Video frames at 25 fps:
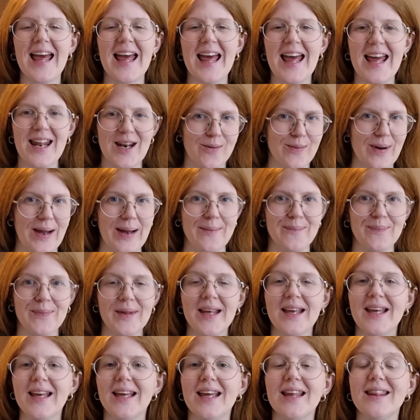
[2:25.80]
Anyway,
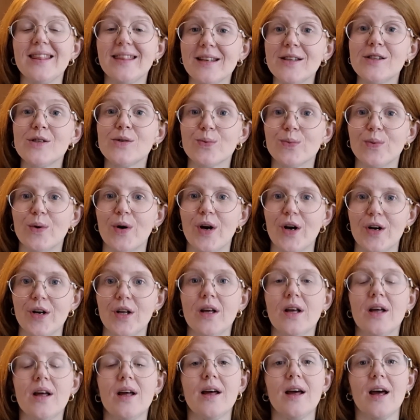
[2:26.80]
in this
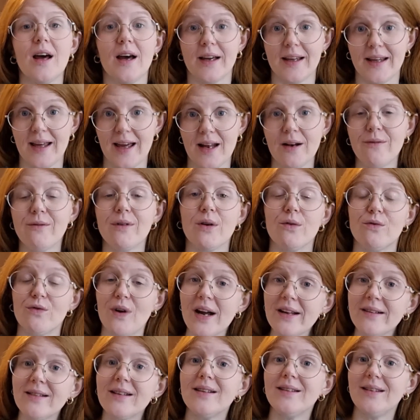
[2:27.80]
word, again, we
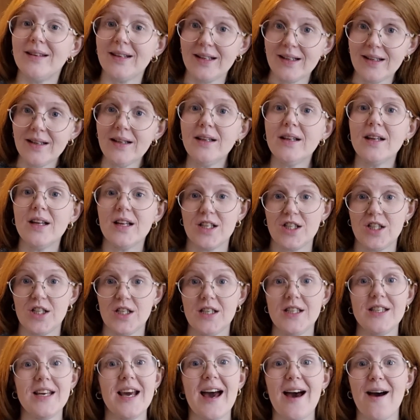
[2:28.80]
write the D,
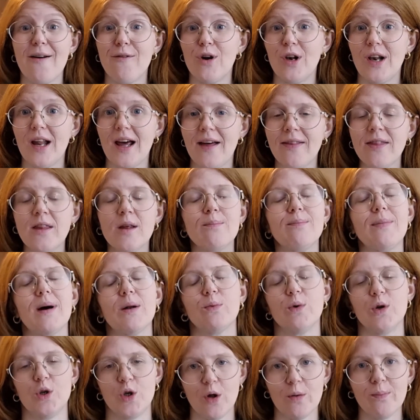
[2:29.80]
djävulen,
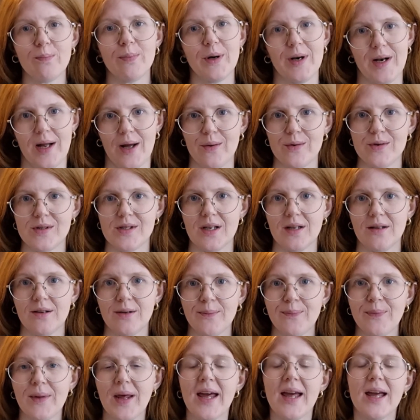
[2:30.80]
but we don't pronounce it.
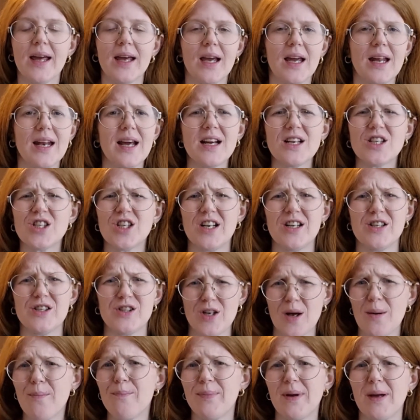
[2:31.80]

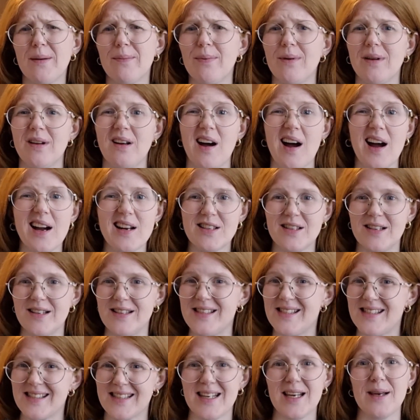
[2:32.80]
Some people actually
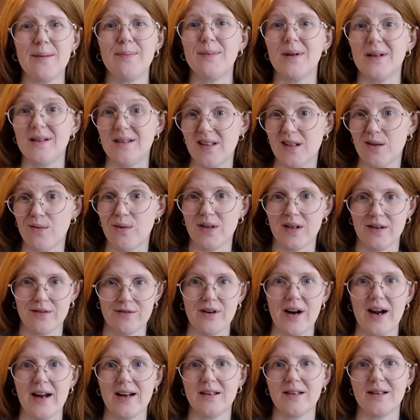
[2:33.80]
skip the D when they
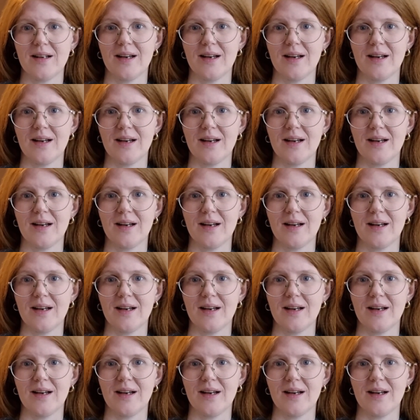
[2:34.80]
write